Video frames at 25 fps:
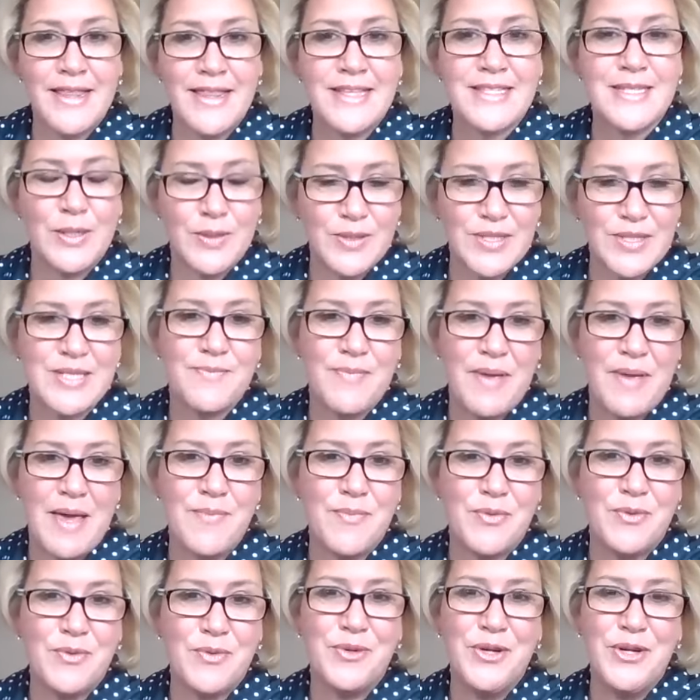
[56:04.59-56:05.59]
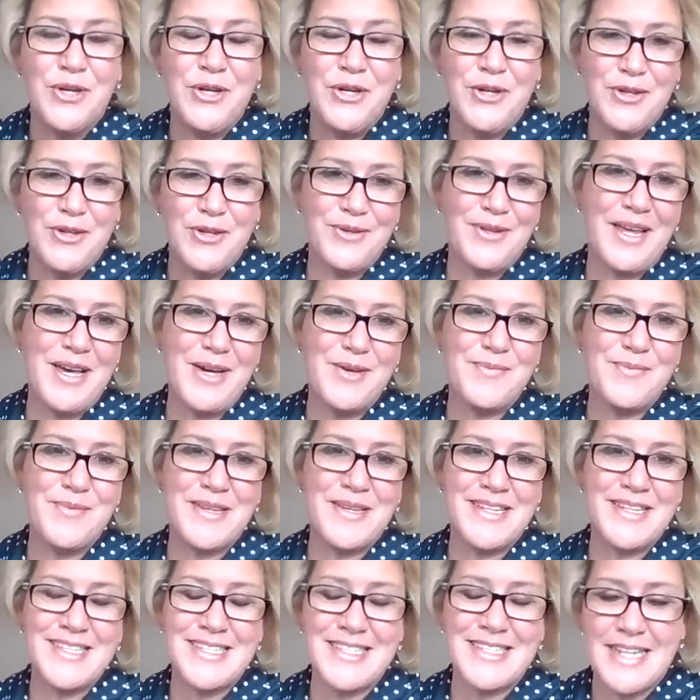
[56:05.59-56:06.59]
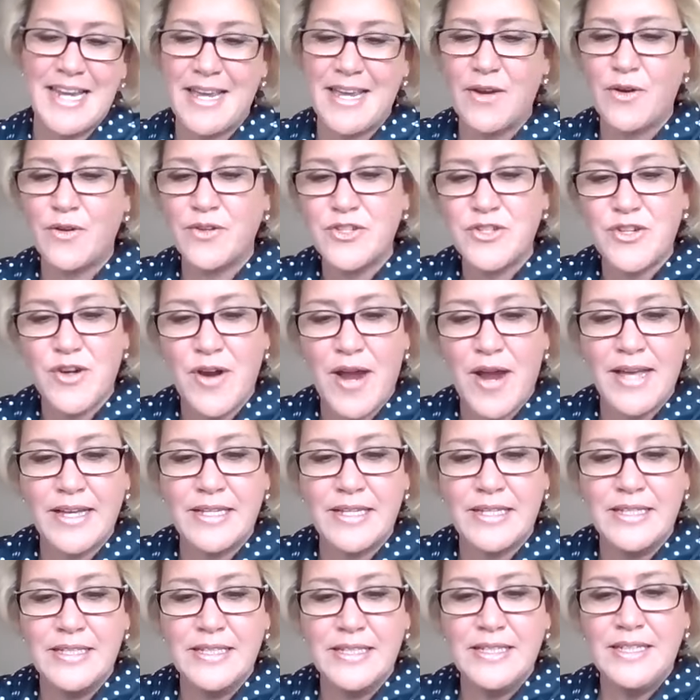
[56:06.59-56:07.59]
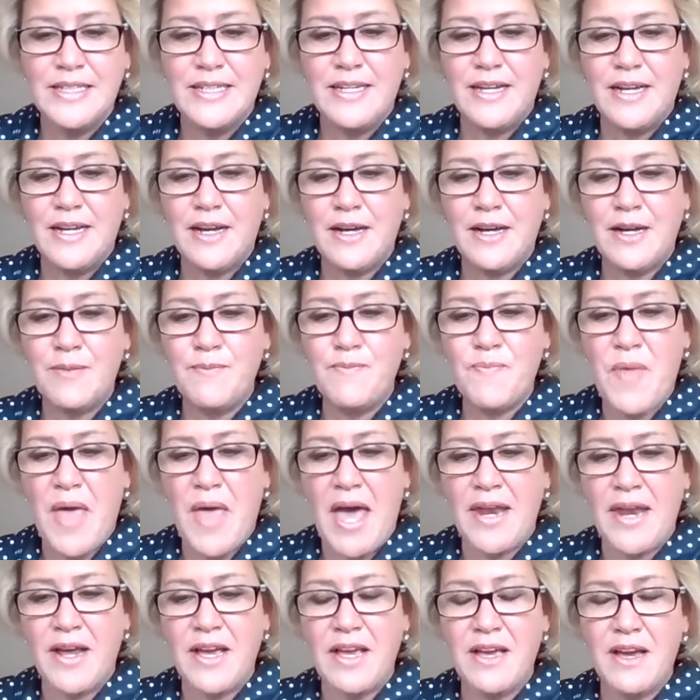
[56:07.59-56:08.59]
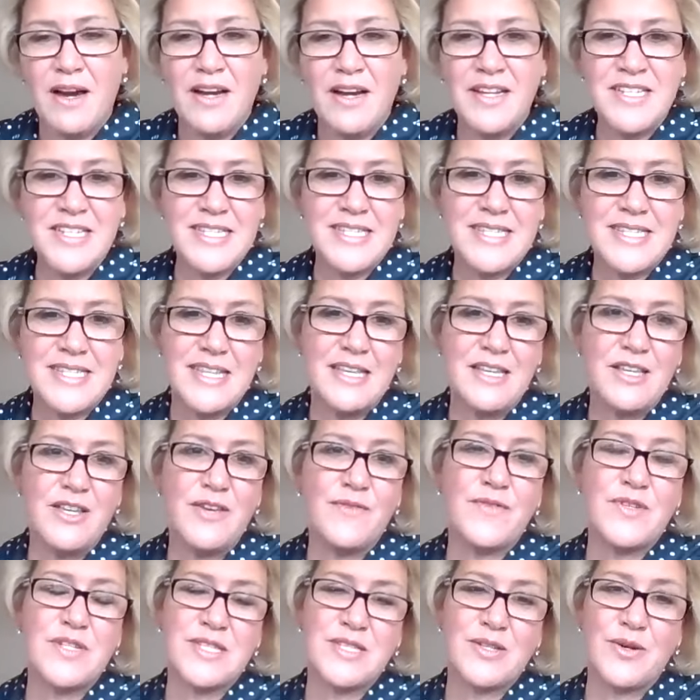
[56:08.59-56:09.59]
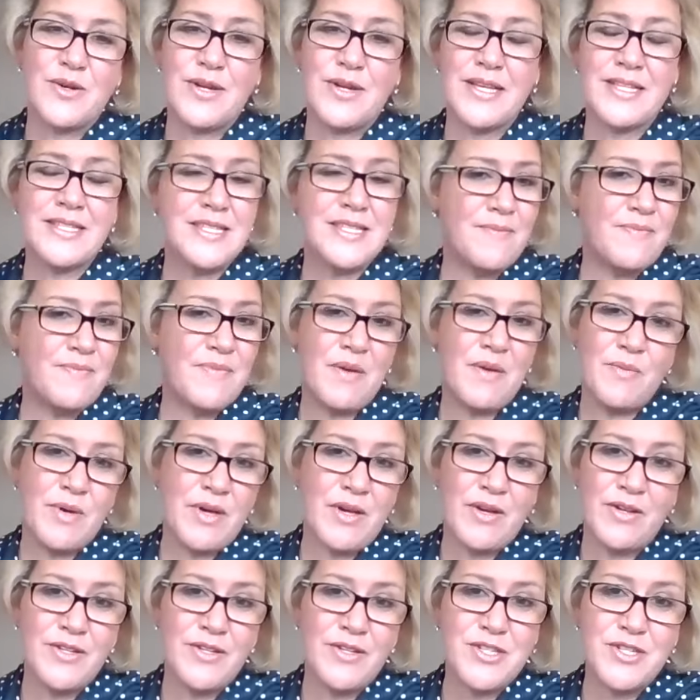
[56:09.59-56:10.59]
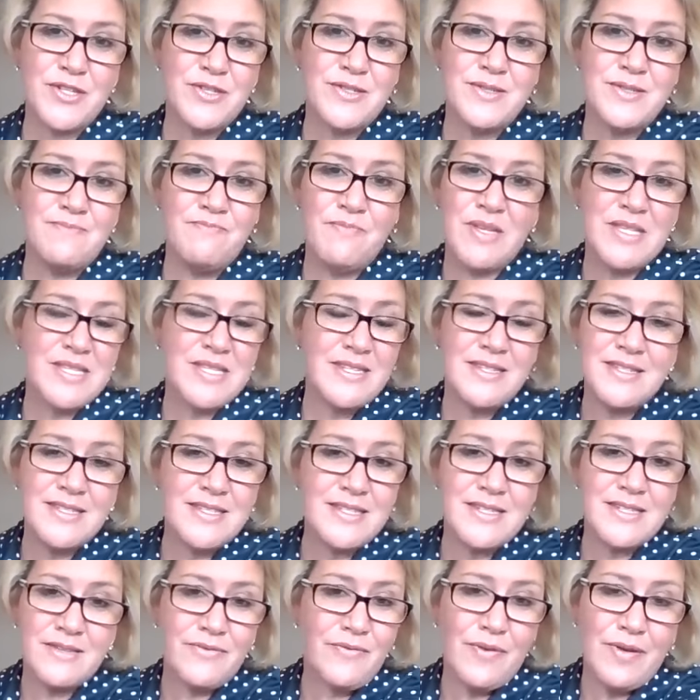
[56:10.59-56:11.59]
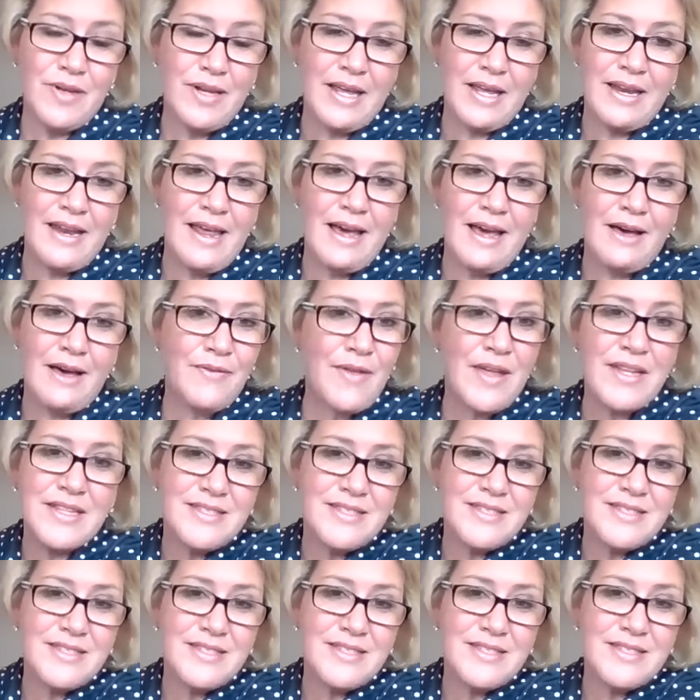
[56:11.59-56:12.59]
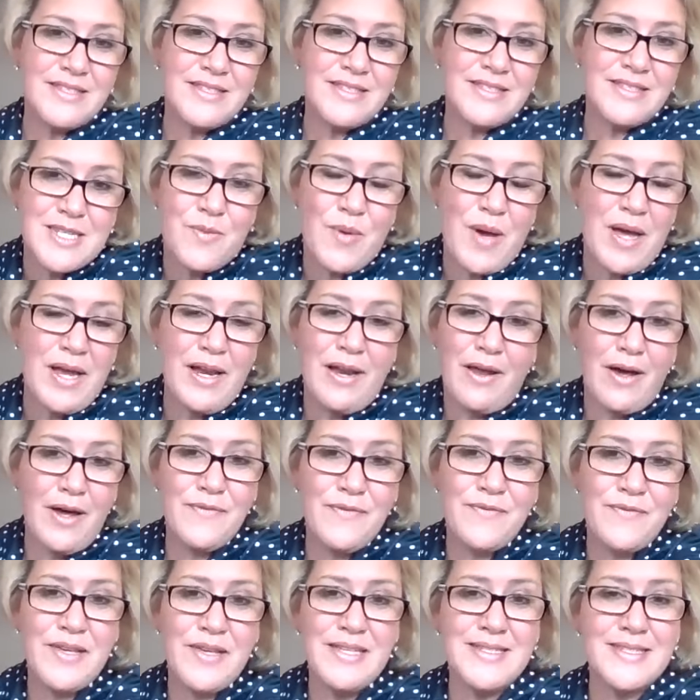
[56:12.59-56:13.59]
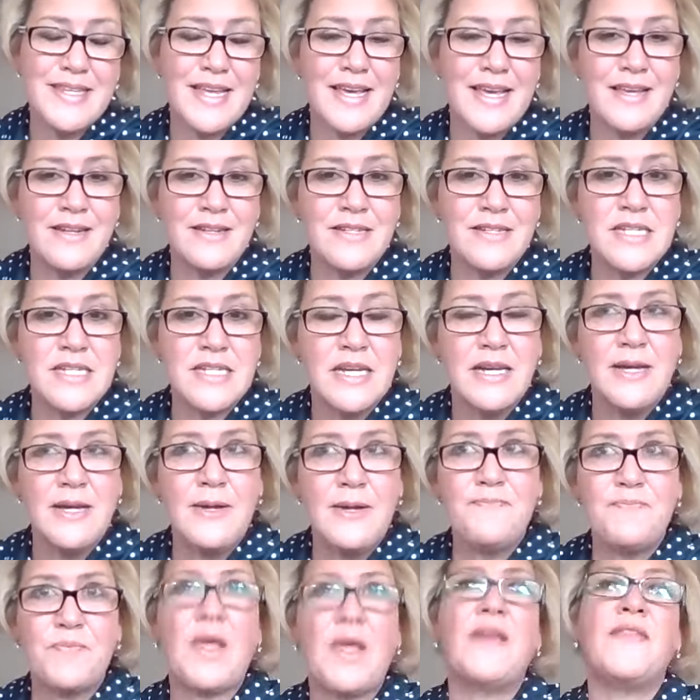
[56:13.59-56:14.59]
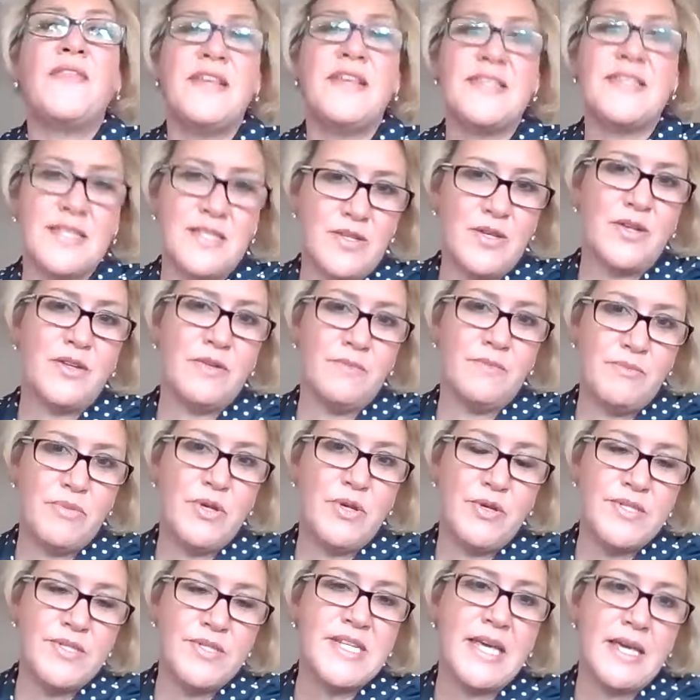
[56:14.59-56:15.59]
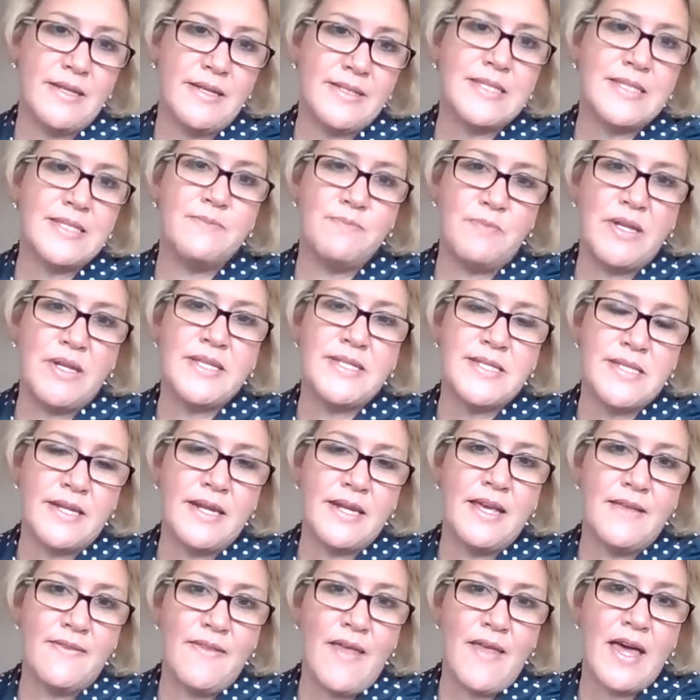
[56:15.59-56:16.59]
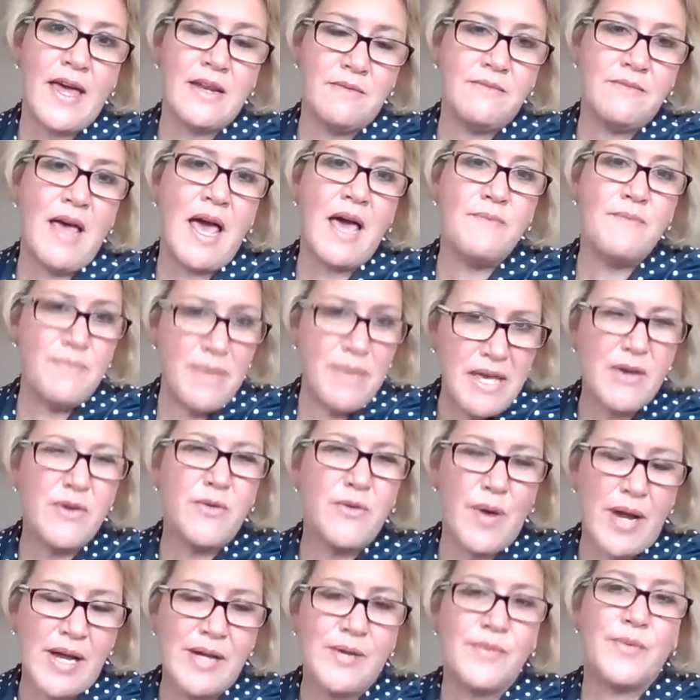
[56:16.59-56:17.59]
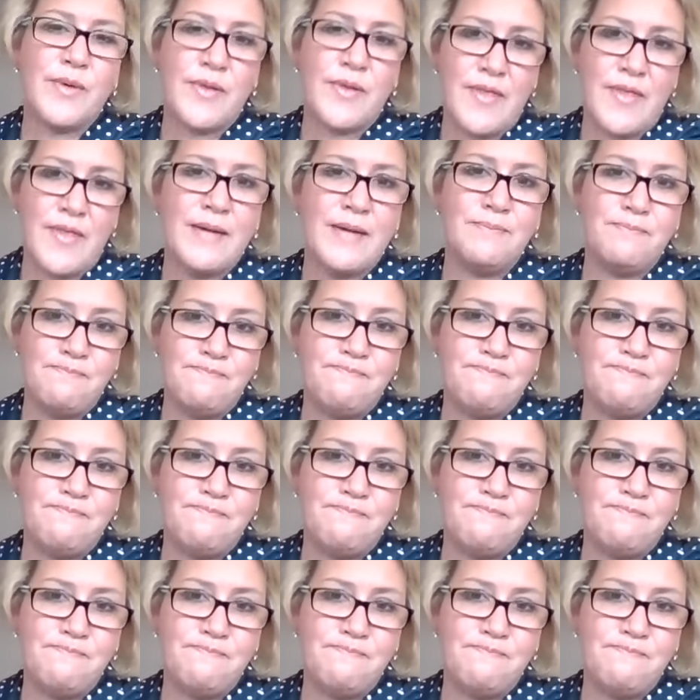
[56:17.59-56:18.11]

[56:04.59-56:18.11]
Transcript: There's lots of people who'll help you to stay on track. Um, and I, I, just think you've just got to accept that we're going to do business differently now. That's that's the way life is, and and there's a certain beauty and simplicity in that, and, and be all right with that.